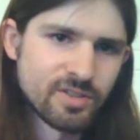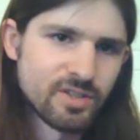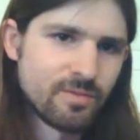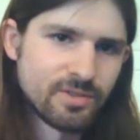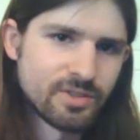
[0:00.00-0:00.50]

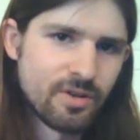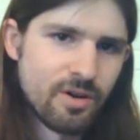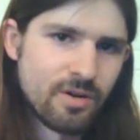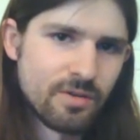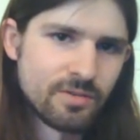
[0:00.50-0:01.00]
It's almost
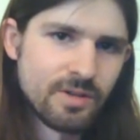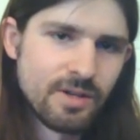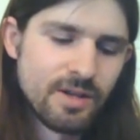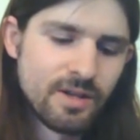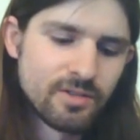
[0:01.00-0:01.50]
all
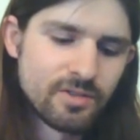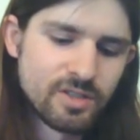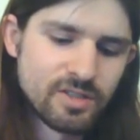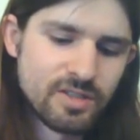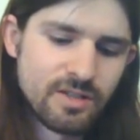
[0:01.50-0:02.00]

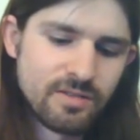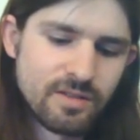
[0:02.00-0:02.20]
just